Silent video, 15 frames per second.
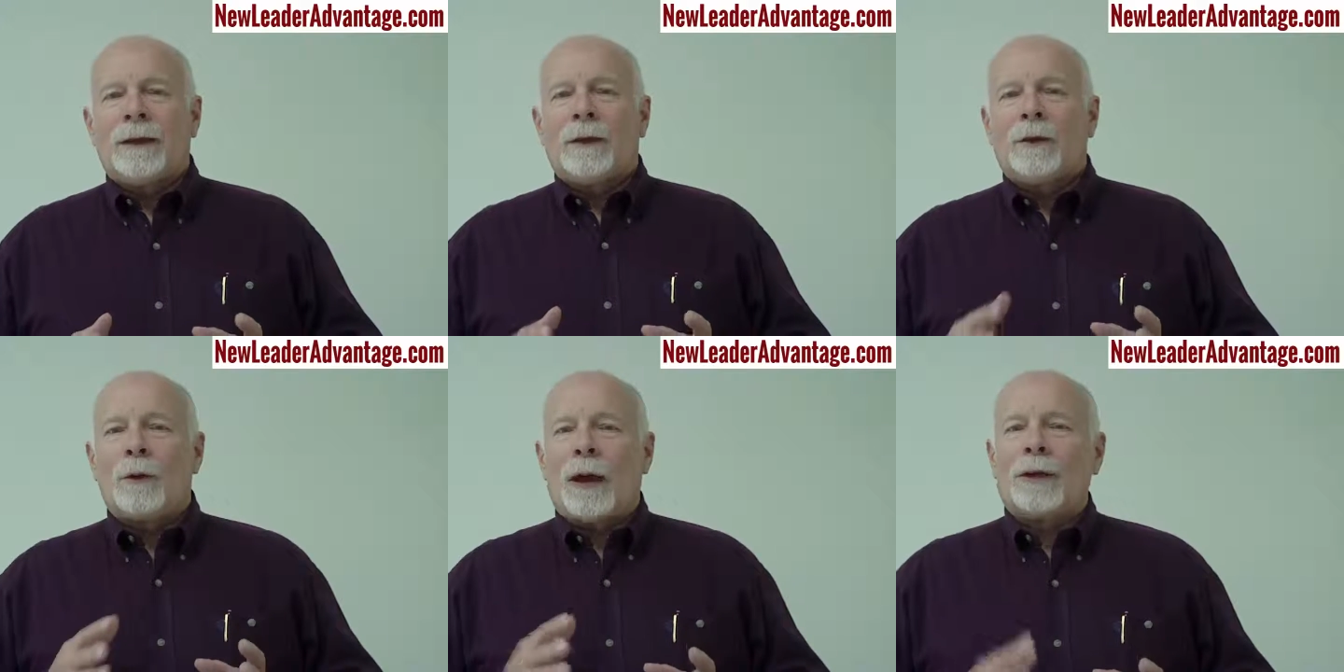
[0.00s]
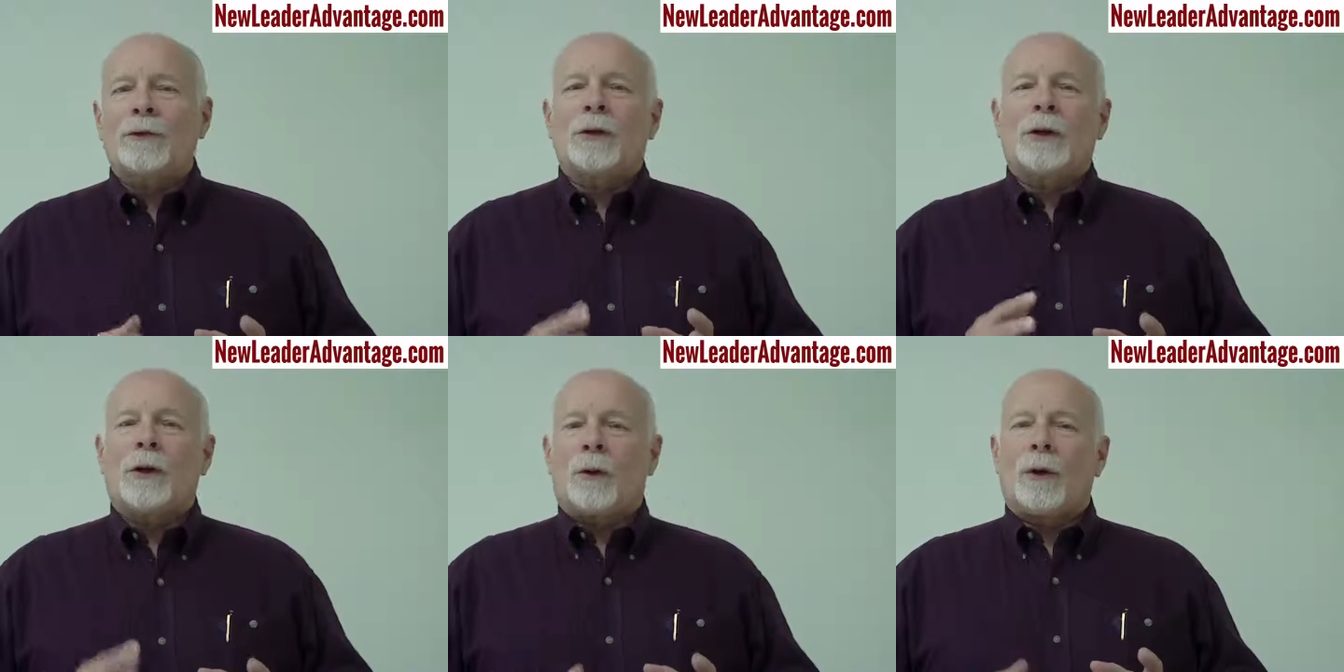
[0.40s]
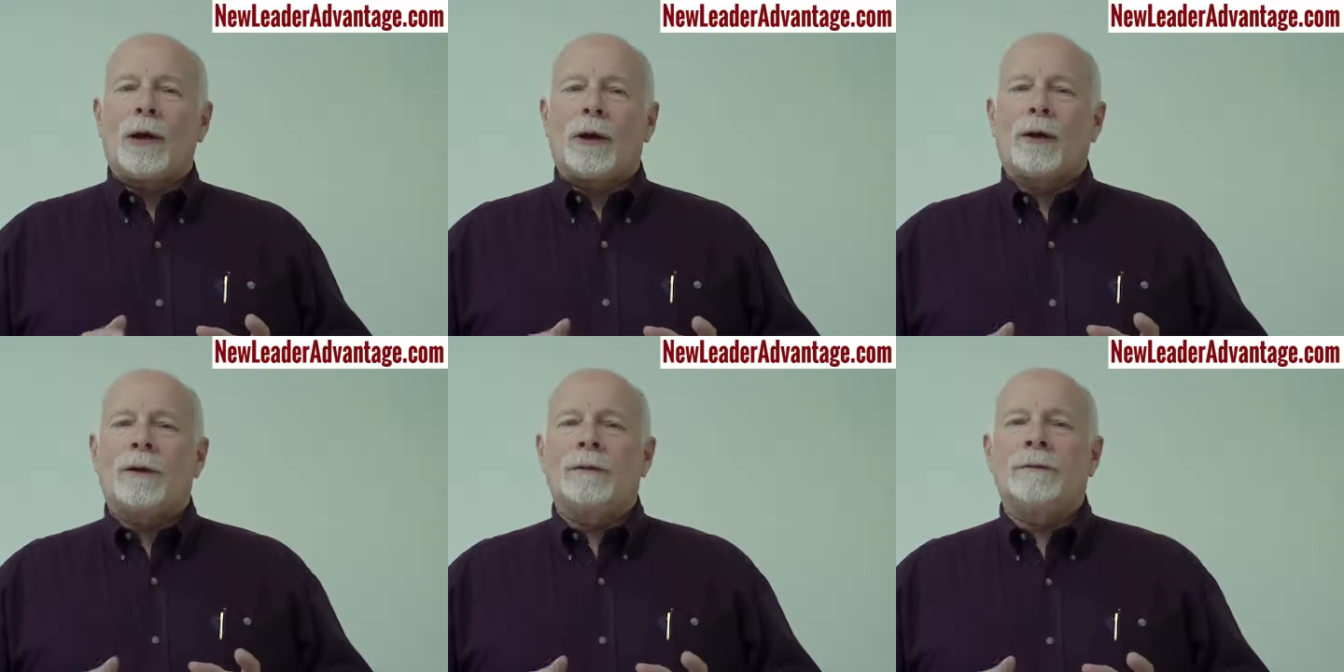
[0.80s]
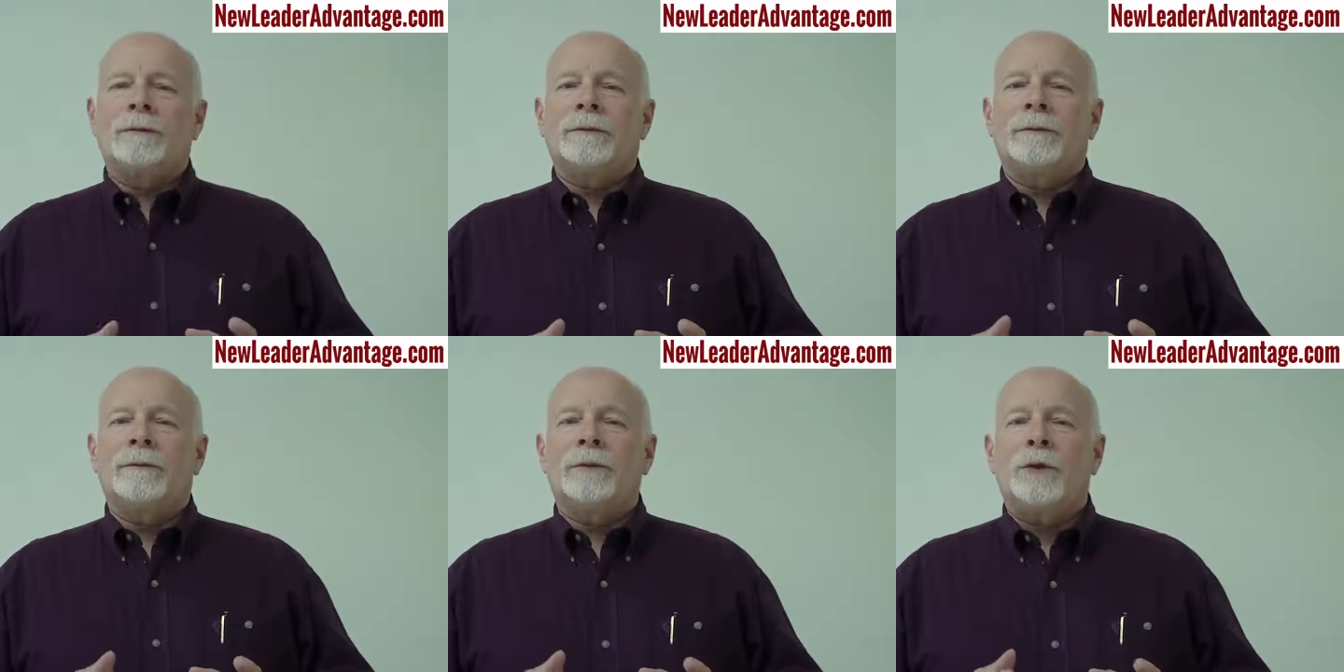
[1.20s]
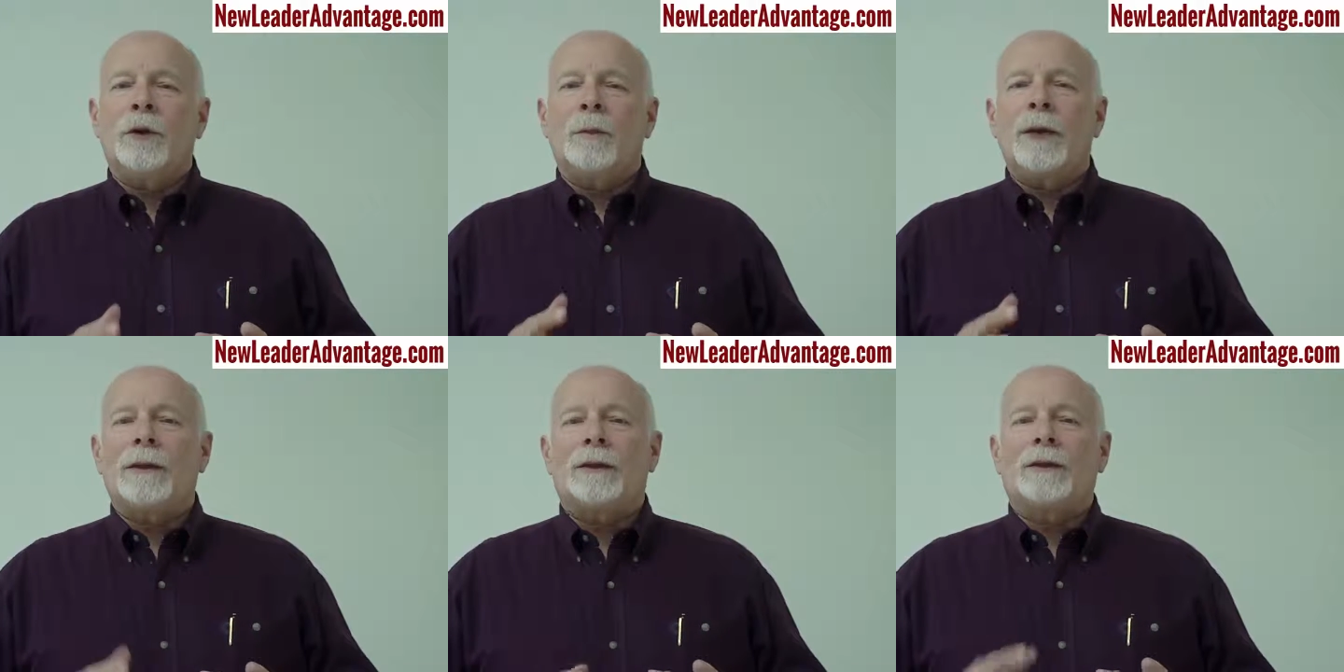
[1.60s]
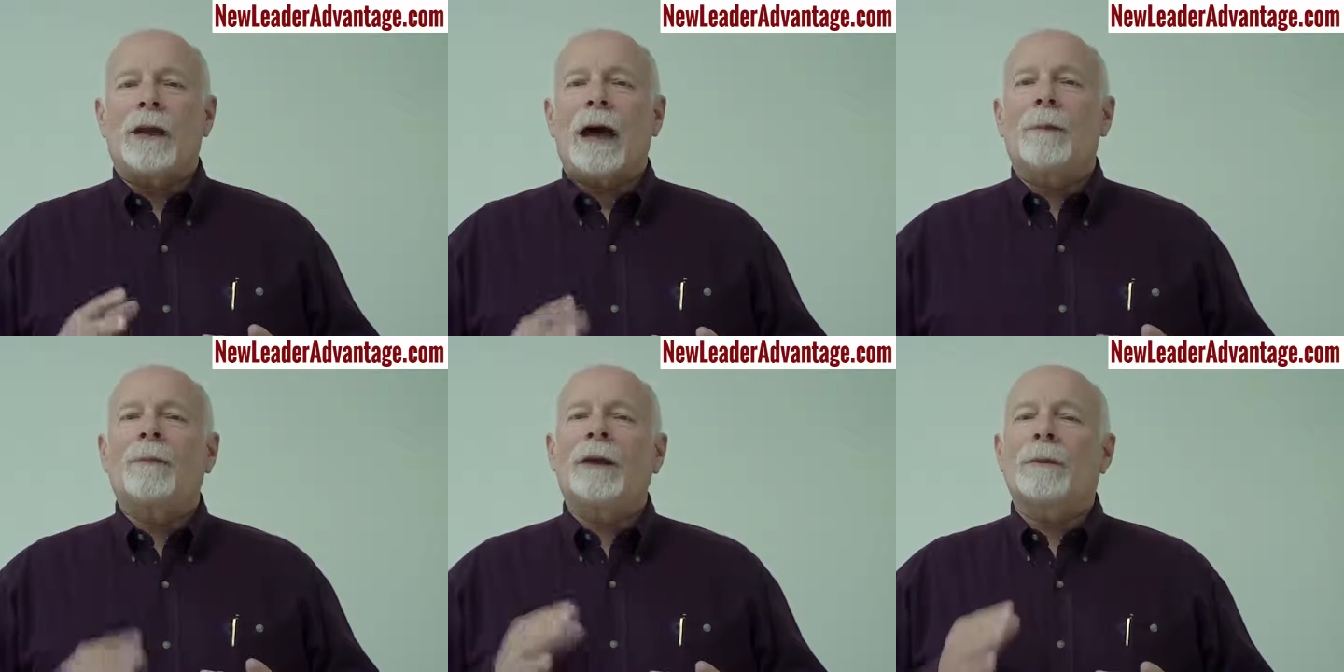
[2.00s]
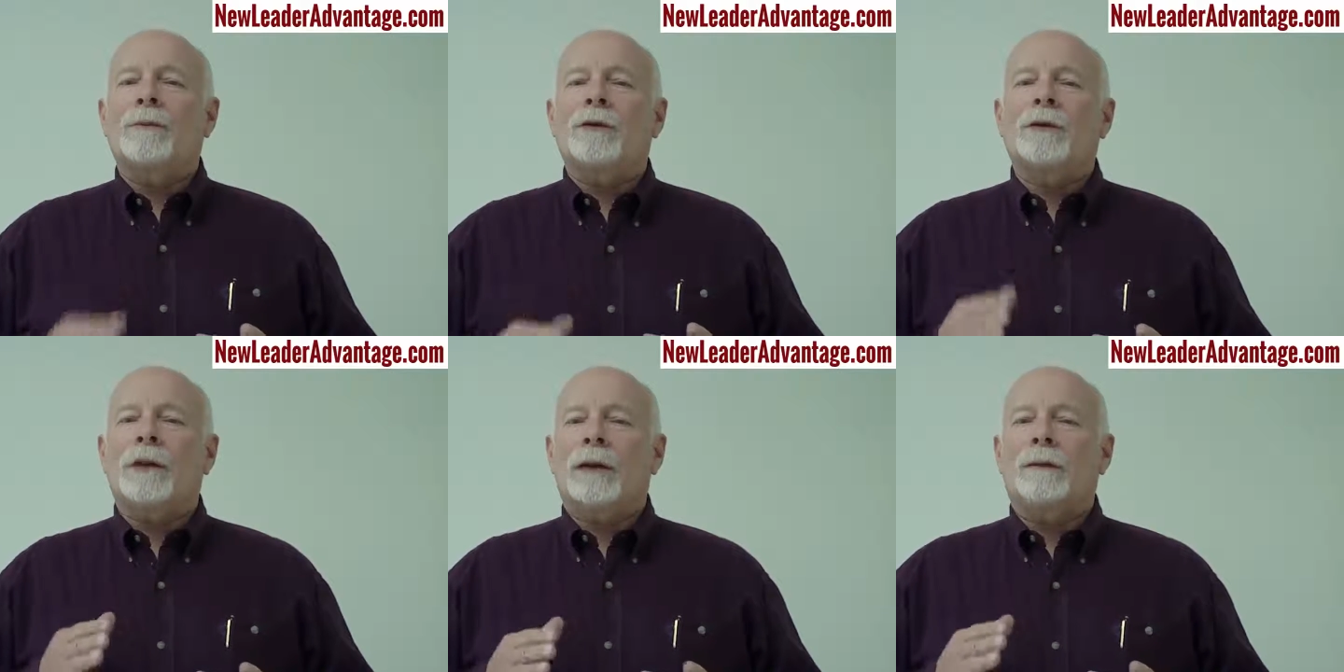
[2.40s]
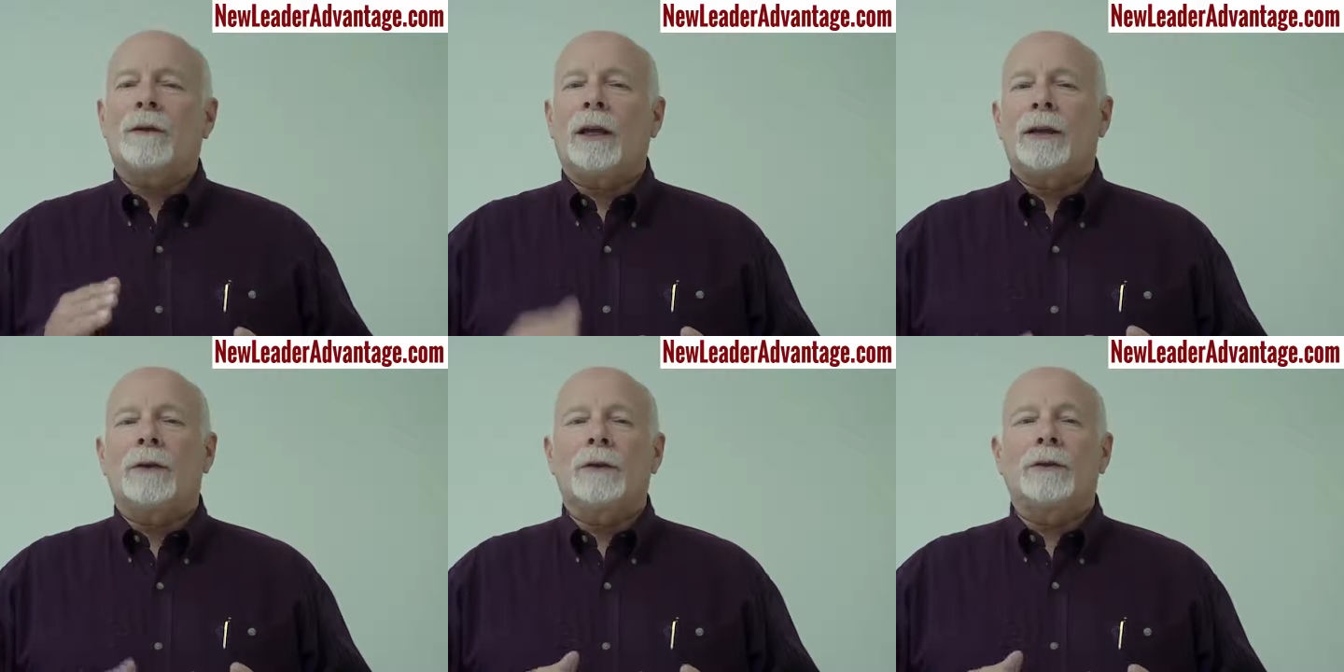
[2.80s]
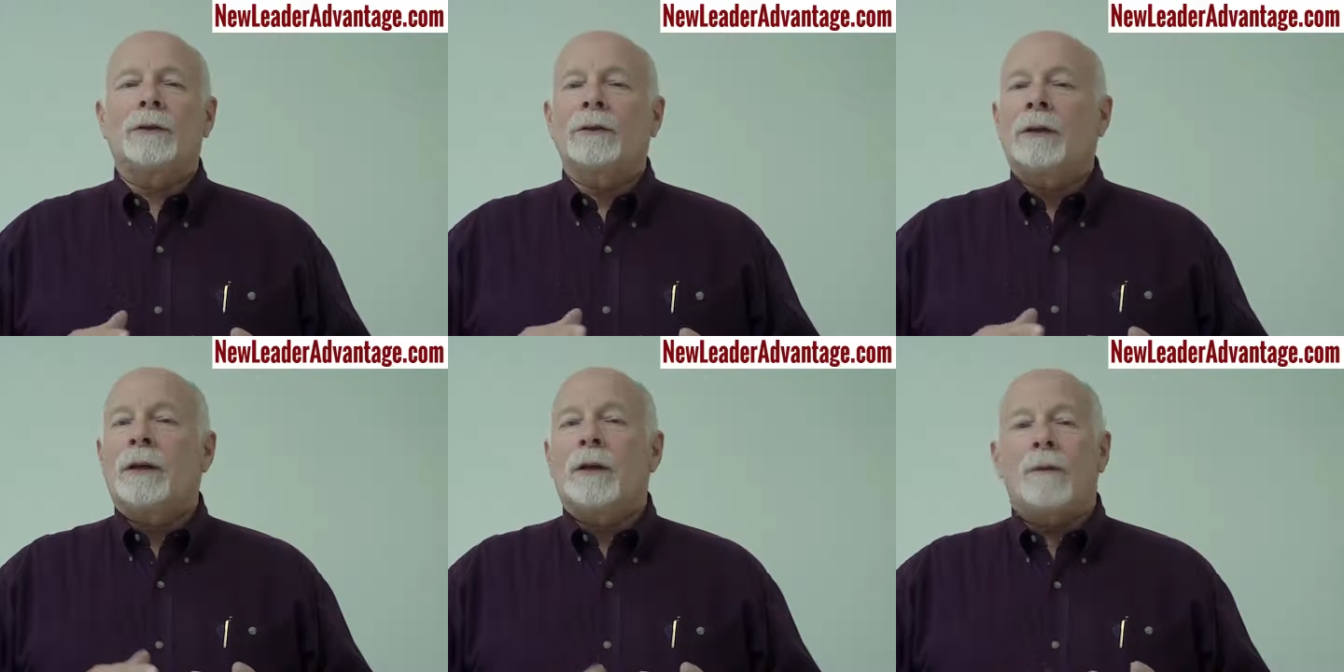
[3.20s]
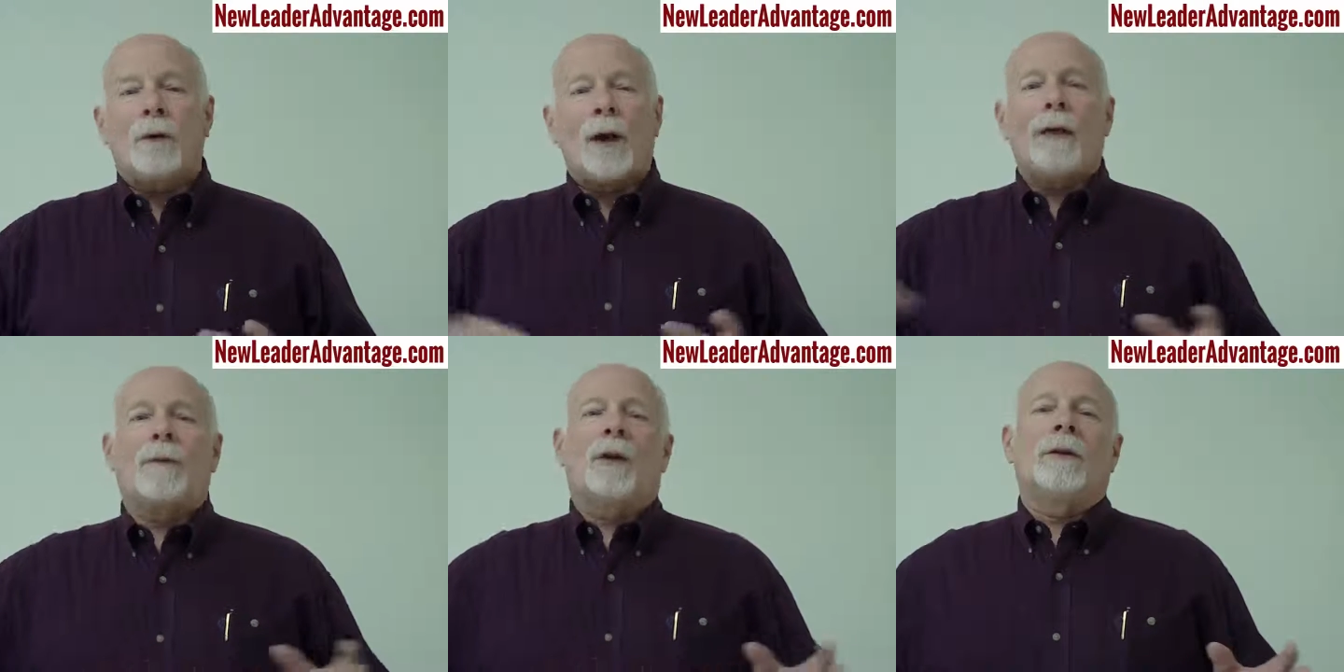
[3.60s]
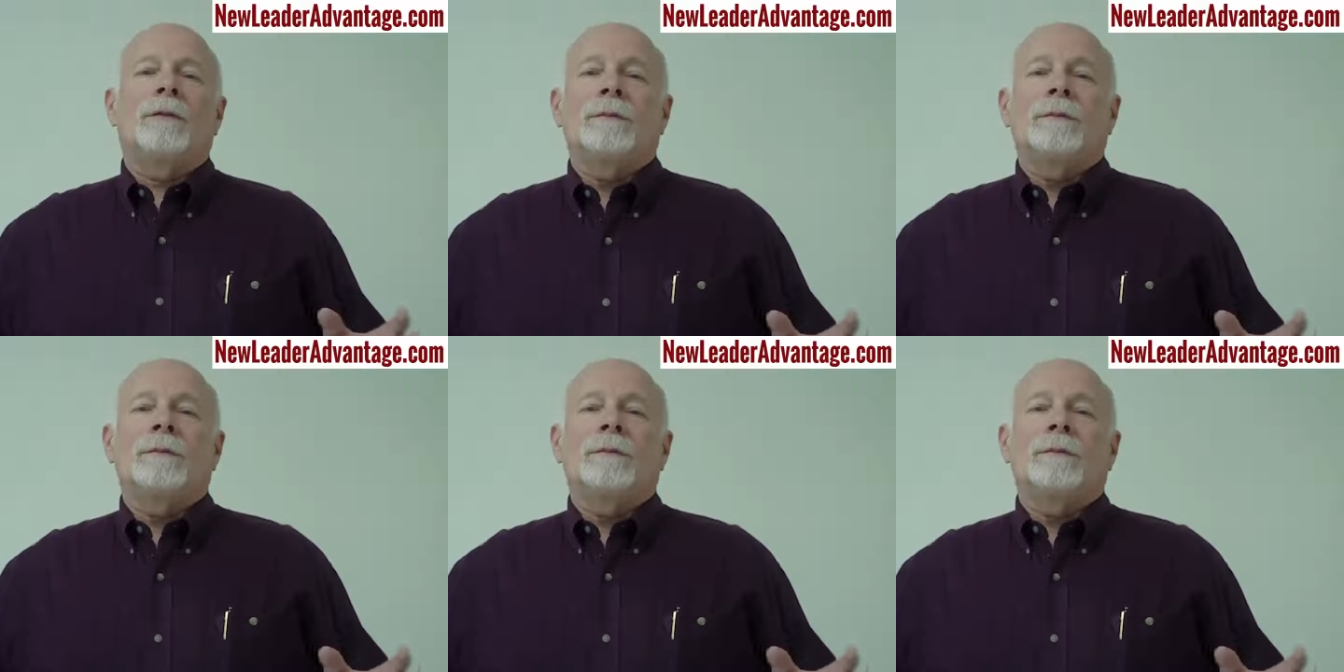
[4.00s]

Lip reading: throughout your career, you'll be in the top 10% of leaders forever.